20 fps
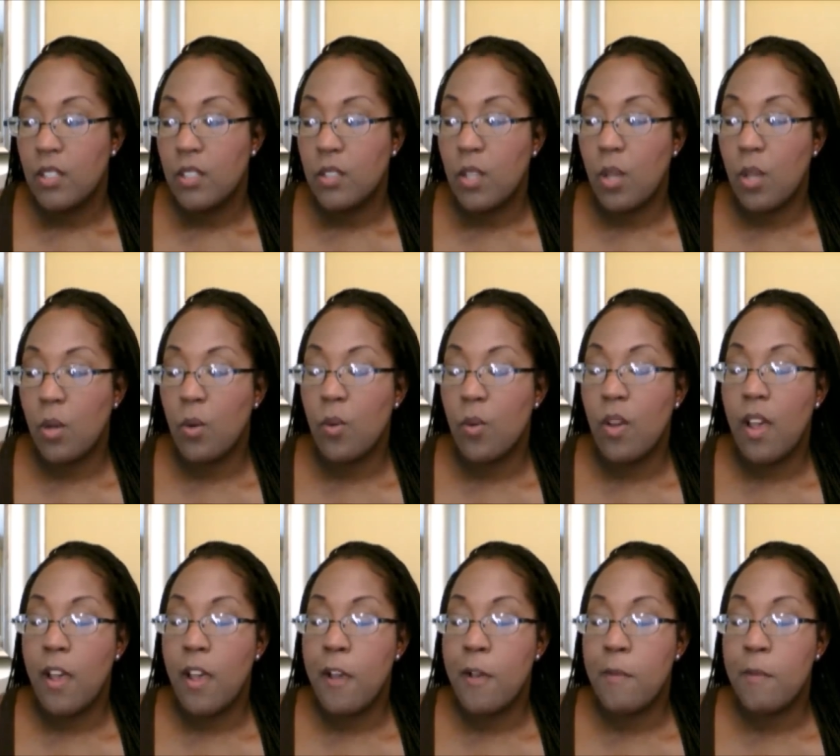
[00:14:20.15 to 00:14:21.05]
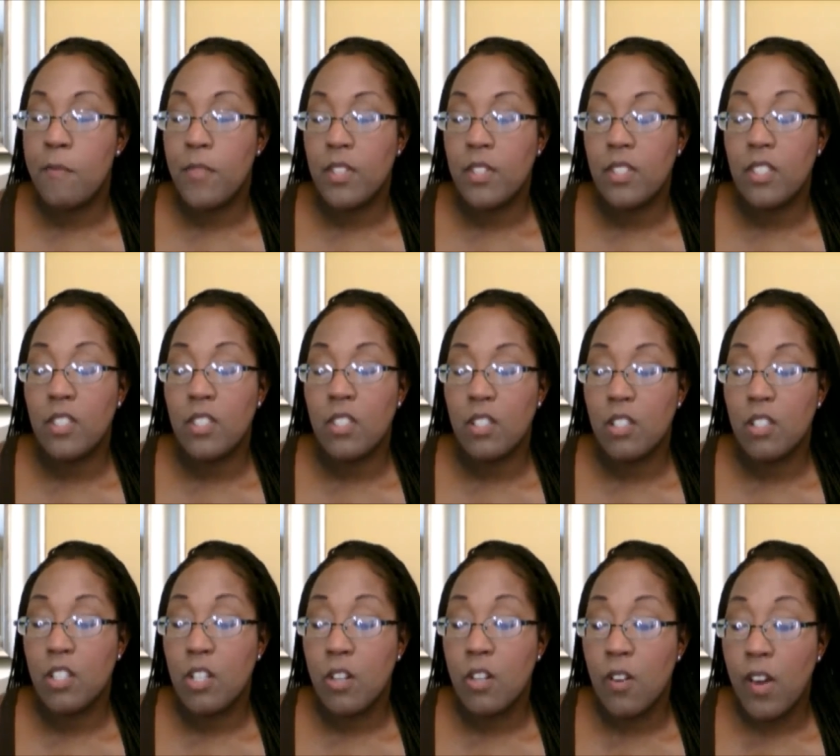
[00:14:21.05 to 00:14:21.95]
So um, this is a
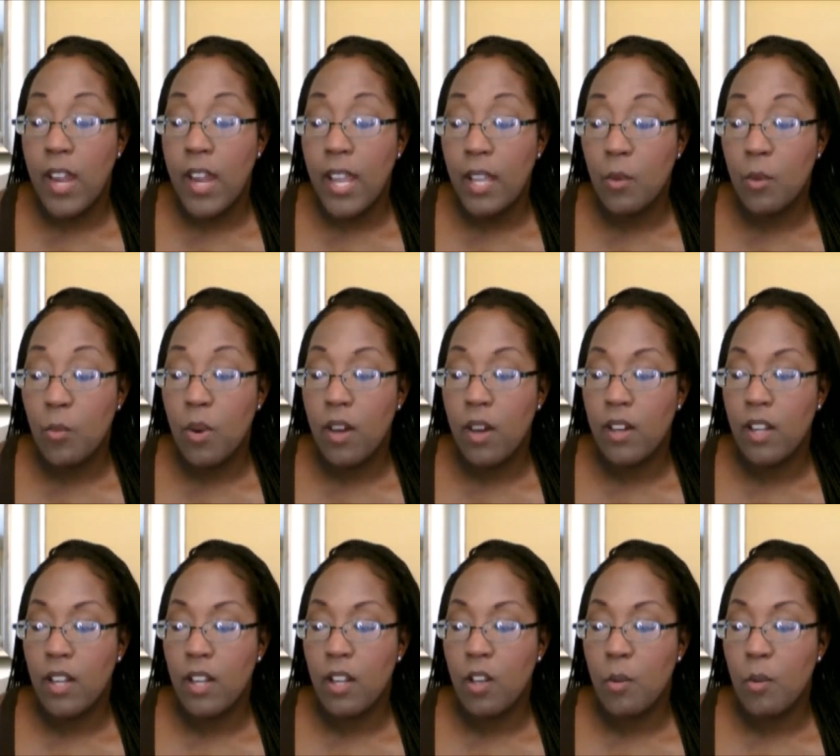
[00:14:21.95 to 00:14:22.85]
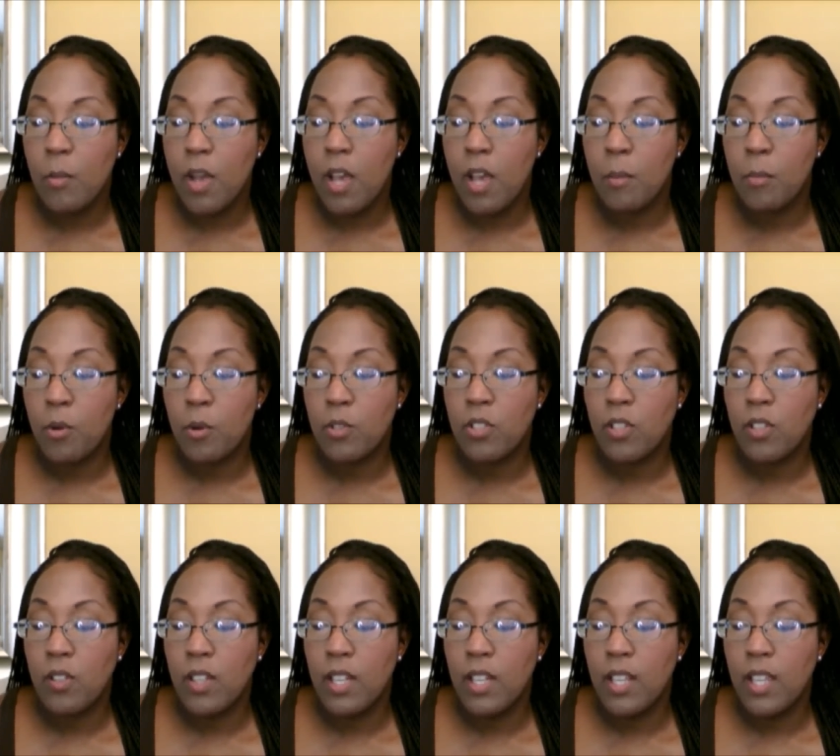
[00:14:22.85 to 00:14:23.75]
great work at home
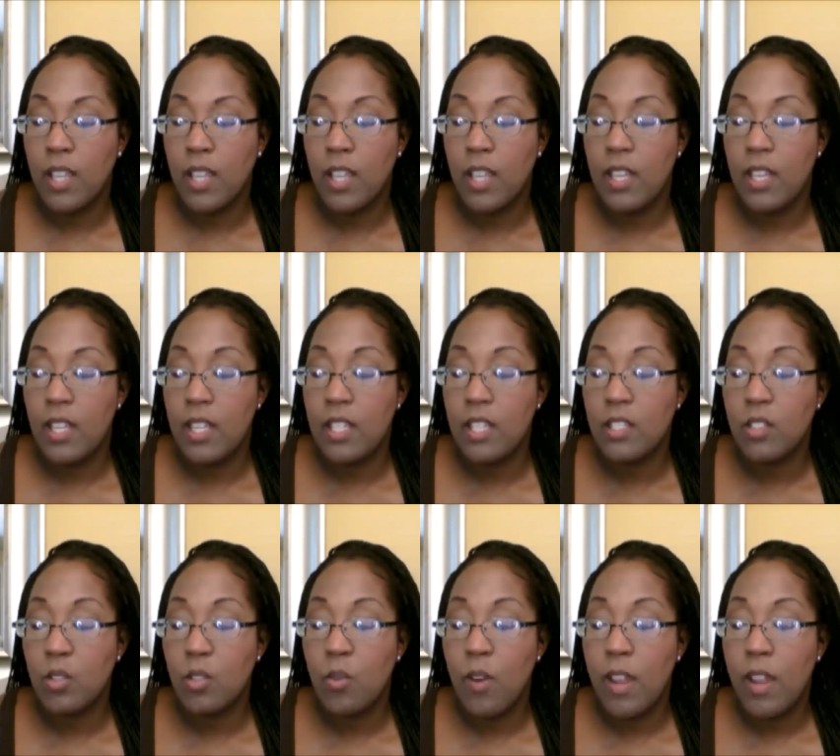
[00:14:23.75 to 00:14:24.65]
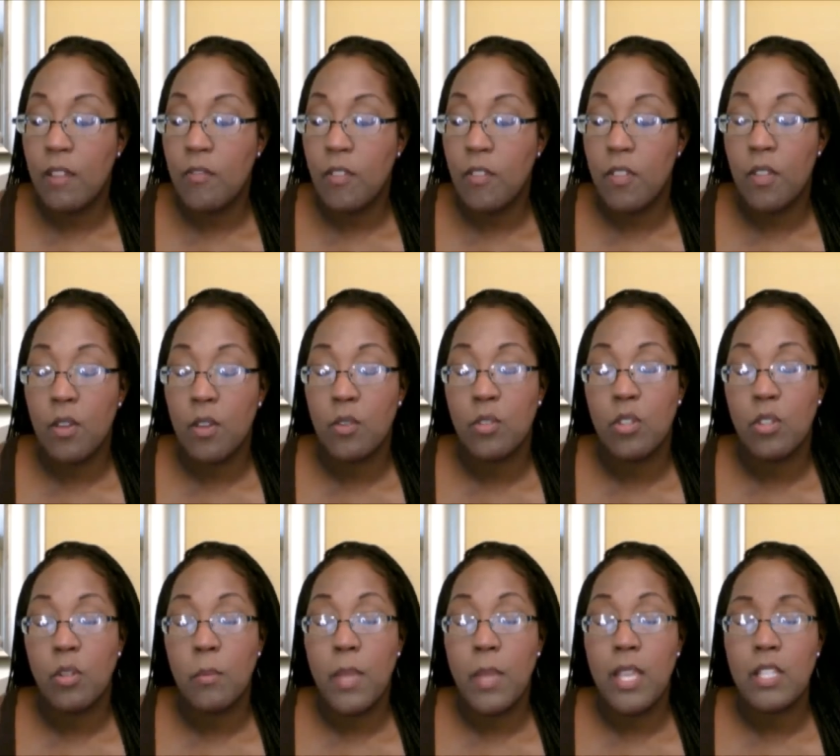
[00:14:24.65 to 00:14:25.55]
opportunity and it's great for those
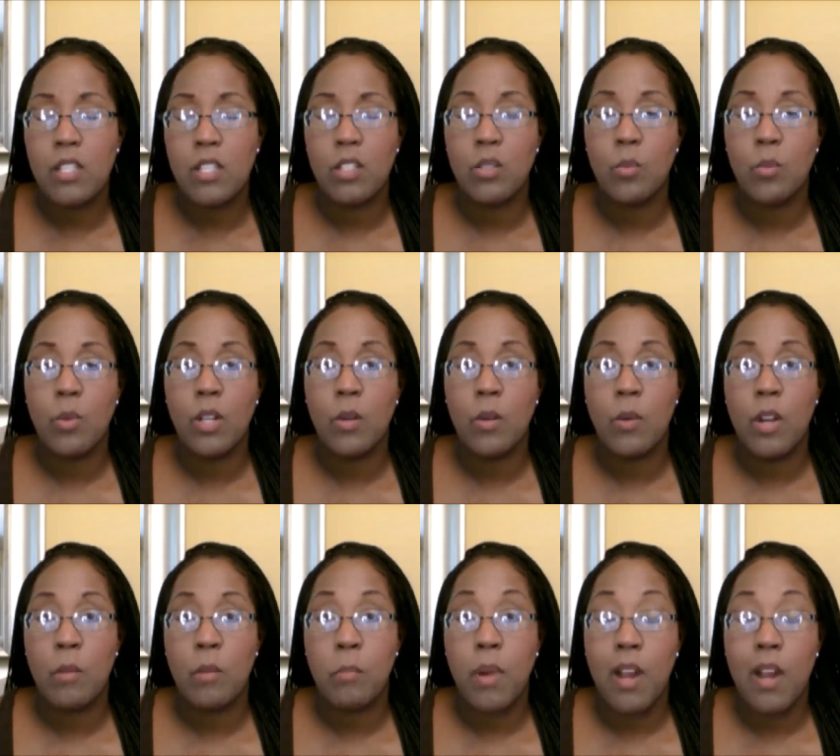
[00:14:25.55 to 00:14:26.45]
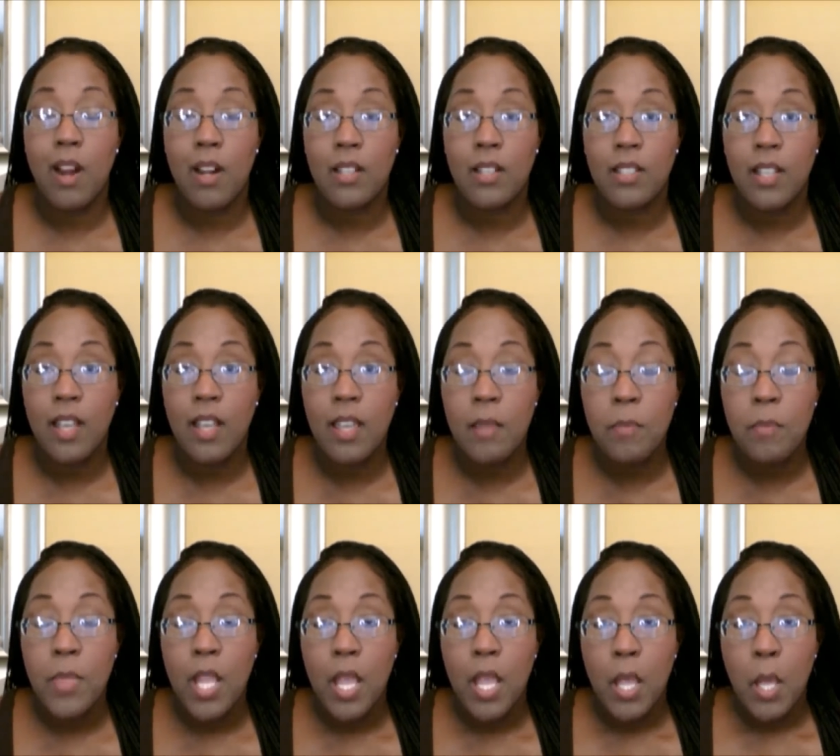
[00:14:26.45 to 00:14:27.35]
who may just want to work
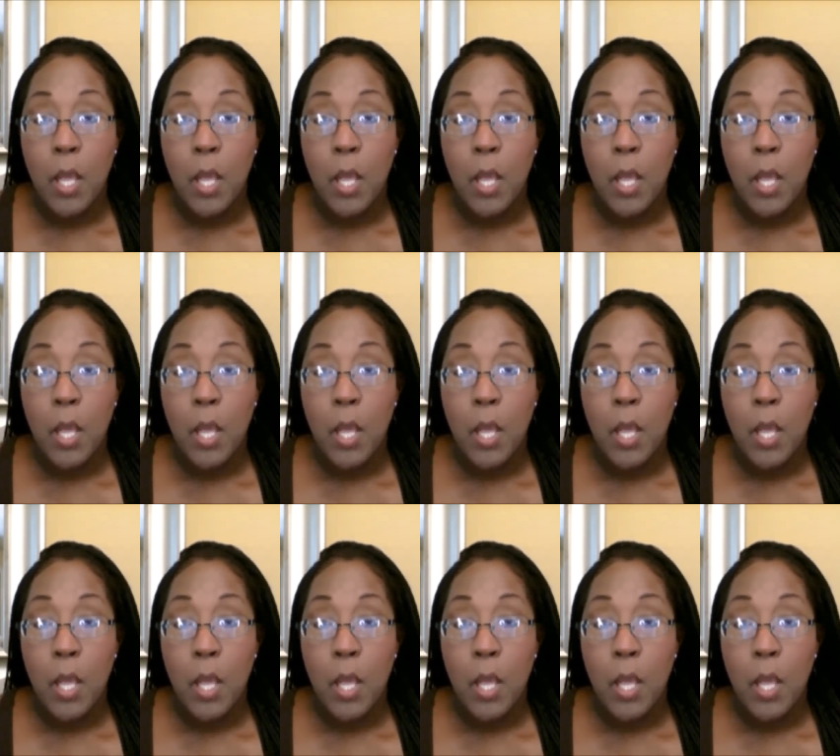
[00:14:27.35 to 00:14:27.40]
part-time